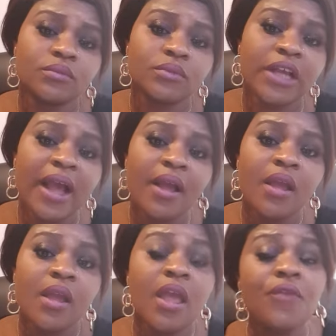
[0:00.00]
Yeah,
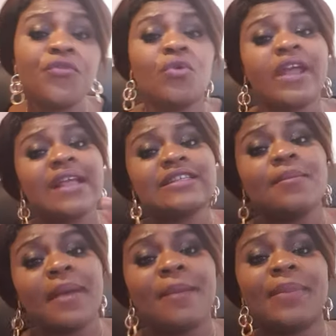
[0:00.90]
if you get a
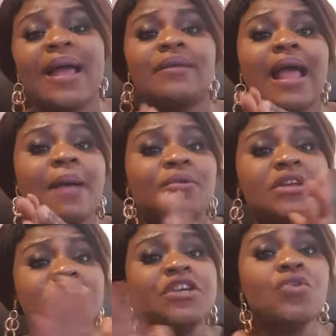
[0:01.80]
man bad, I'm
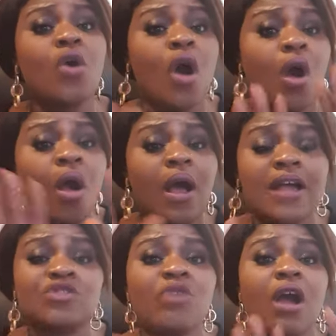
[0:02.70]
greeting you all
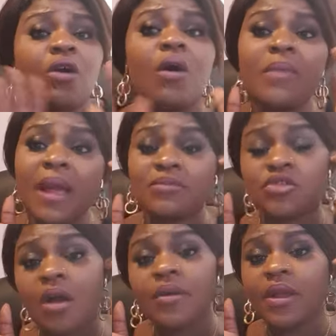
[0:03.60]
as you are coming. I'm
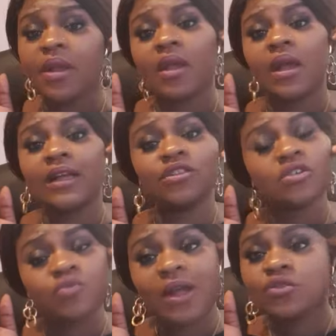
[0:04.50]
sorry. I
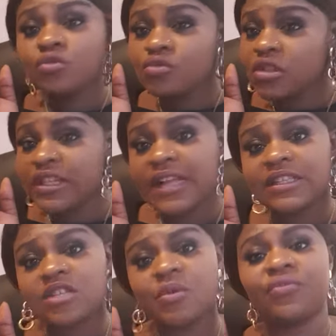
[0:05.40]
just want to say
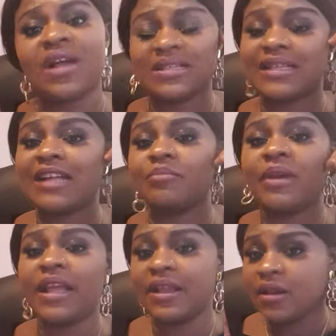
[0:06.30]
this before I start
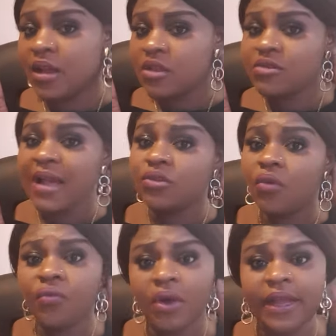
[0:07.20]
playing so I
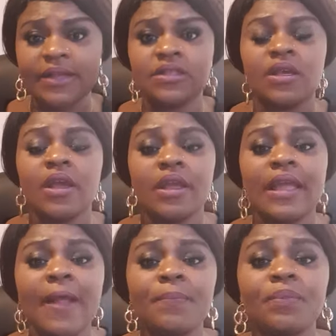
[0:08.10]
don't forget.
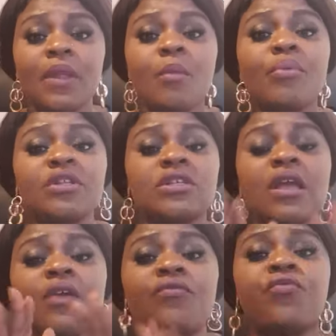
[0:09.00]
Yeah, but
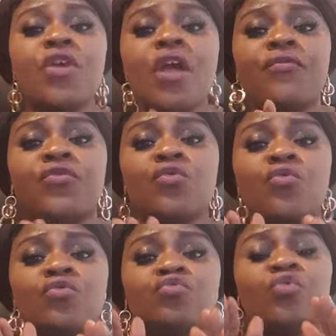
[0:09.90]
if
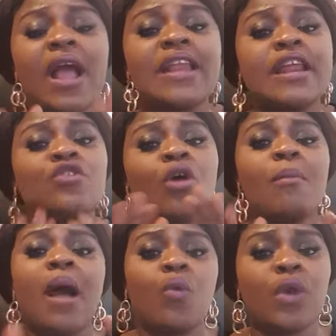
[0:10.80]
you do it in a
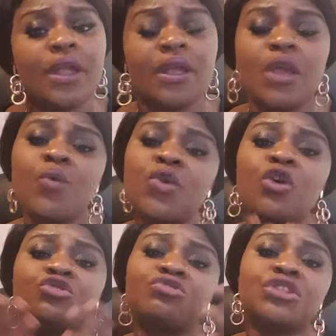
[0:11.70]
normal way, it will
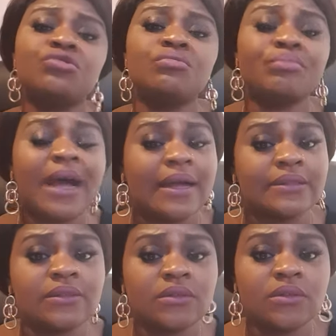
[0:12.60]
not treat you bad.